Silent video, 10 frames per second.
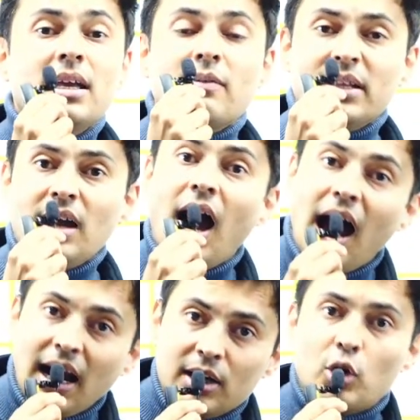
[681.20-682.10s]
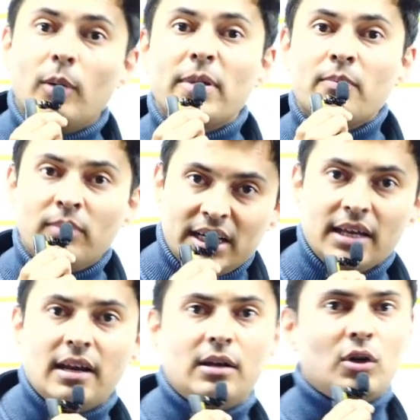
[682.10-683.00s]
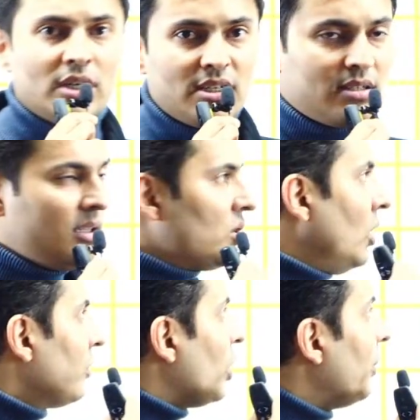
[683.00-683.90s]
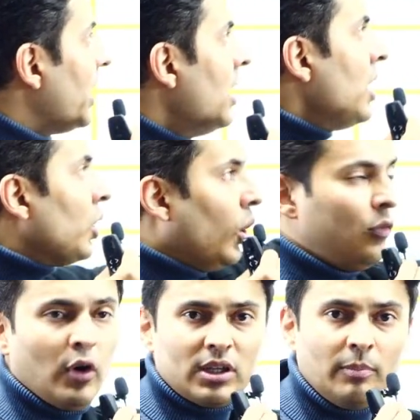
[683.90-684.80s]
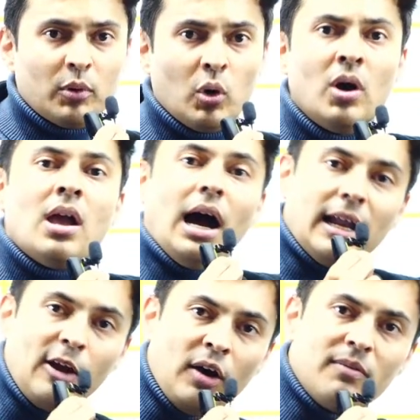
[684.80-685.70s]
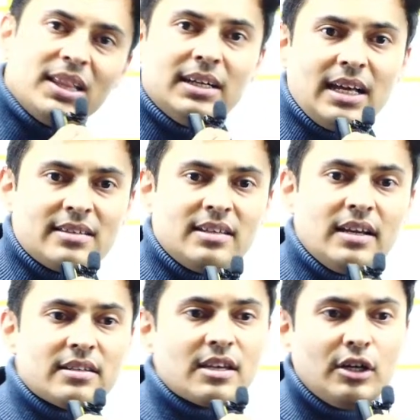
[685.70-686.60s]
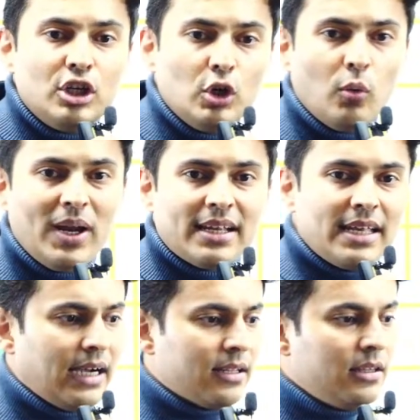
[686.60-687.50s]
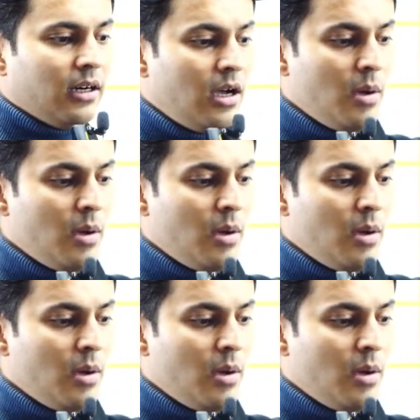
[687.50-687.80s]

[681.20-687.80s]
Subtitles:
even the hard copy material, not just the soft copy, go for the Pro. Along with the test series, you will get the